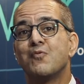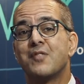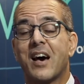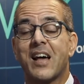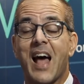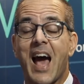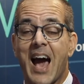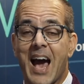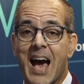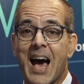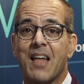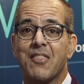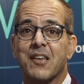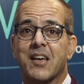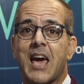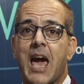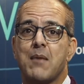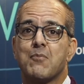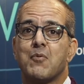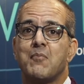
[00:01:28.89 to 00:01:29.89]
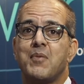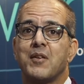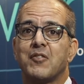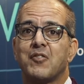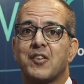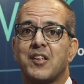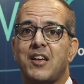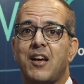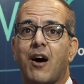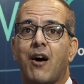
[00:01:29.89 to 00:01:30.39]
that had the
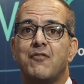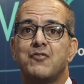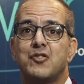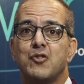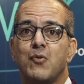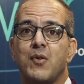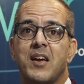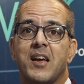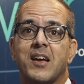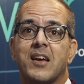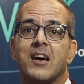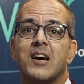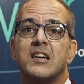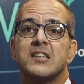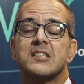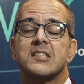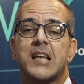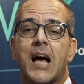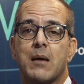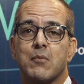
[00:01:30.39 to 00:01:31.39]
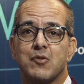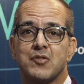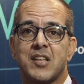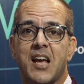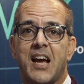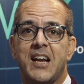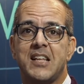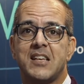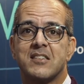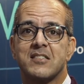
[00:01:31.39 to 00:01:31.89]
capability of doing
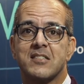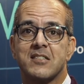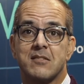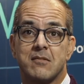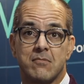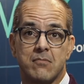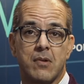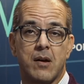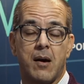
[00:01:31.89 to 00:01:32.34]
simultaneous